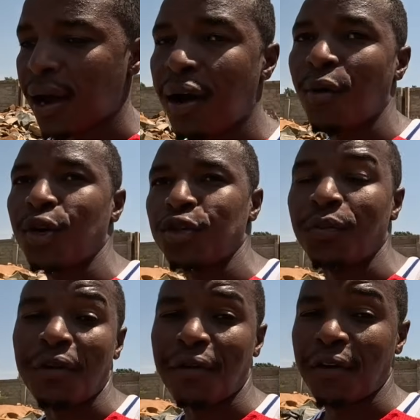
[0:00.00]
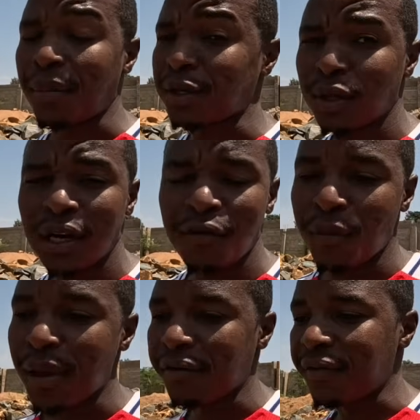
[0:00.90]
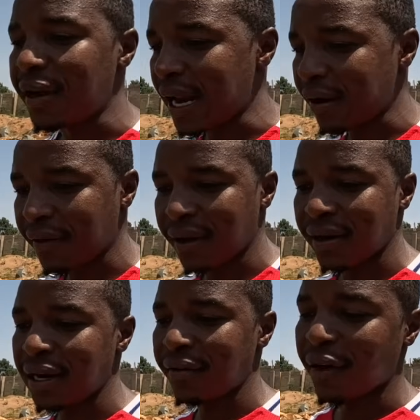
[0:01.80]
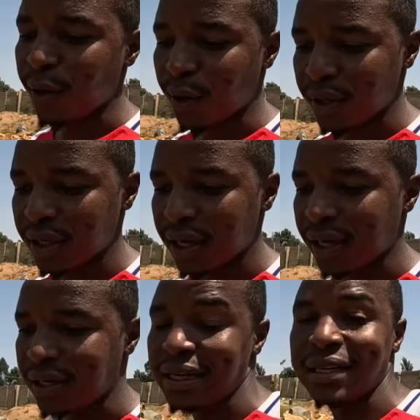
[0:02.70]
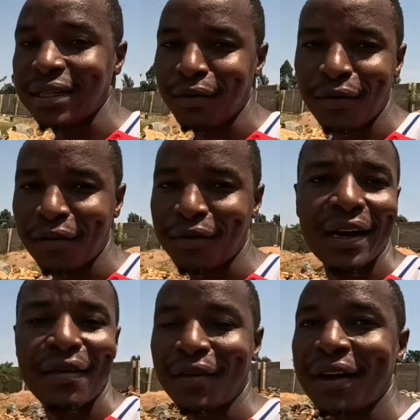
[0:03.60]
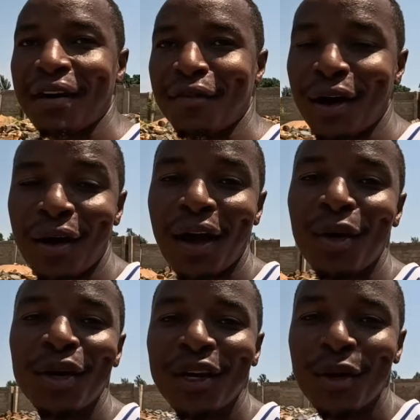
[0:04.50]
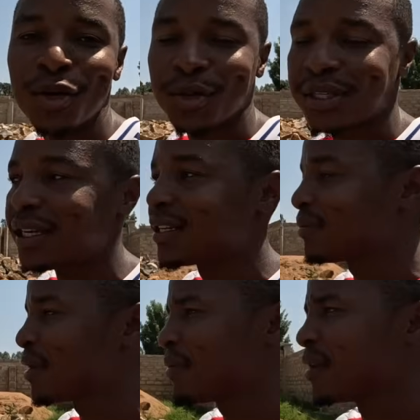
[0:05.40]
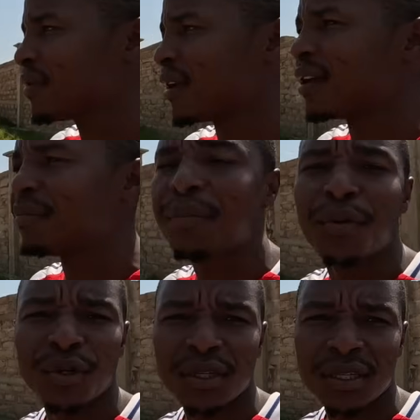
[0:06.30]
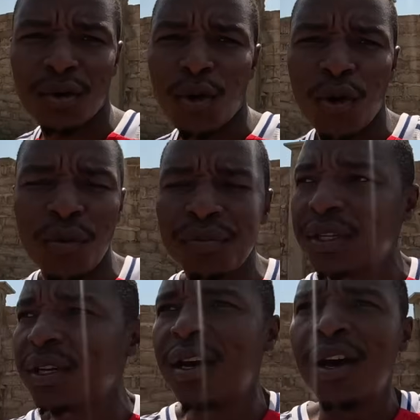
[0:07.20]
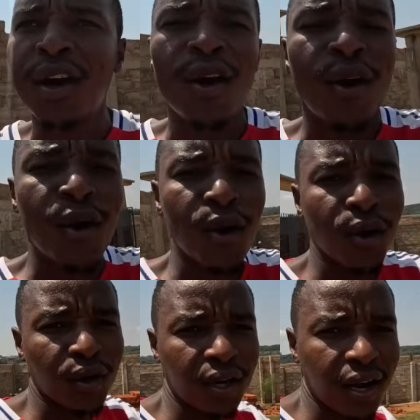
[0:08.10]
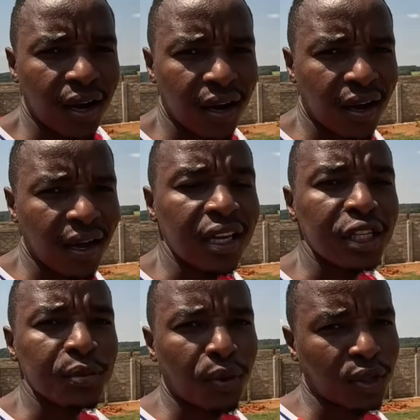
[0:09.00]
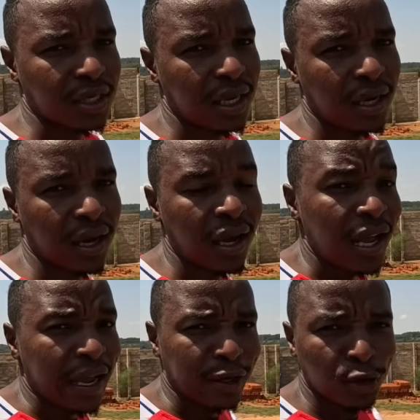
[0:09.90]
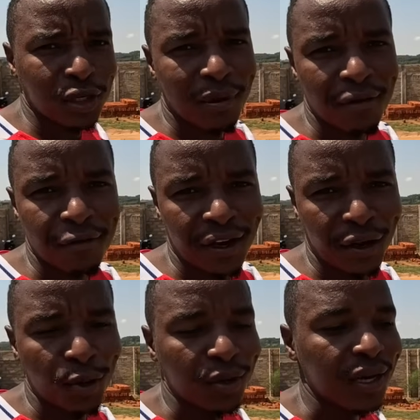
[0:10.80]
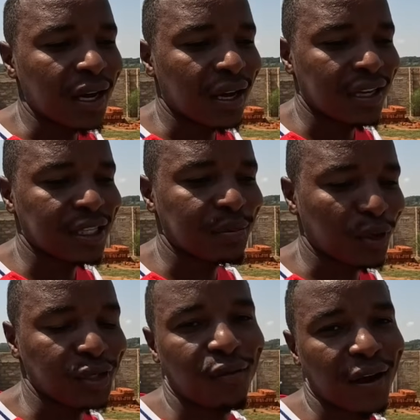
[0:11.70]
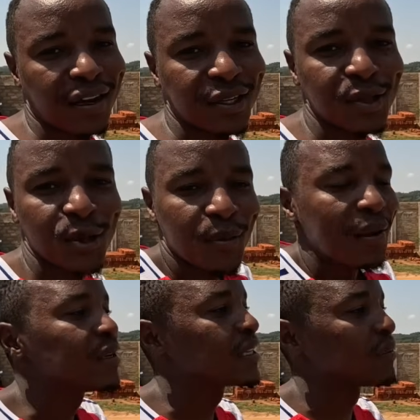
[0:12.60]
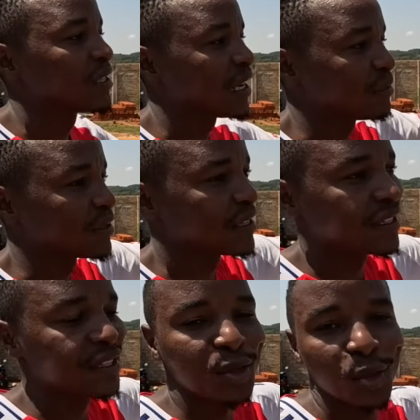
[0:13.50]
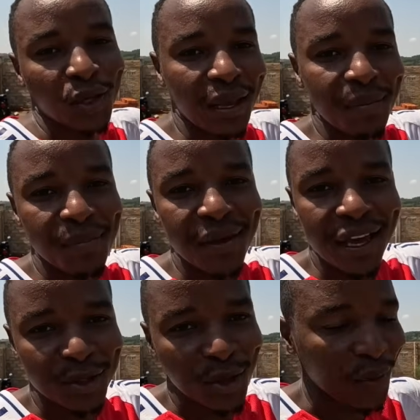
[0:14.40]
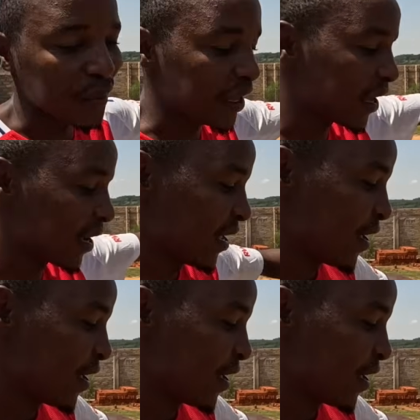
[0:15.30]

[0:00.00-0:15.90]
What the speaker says: what you prefer. Personally for me, I've never owned DStv. I only go to see it maybe in people's homes or in sports area. And also I'm a very good sports fan, so maybe sometimes to keep me at home here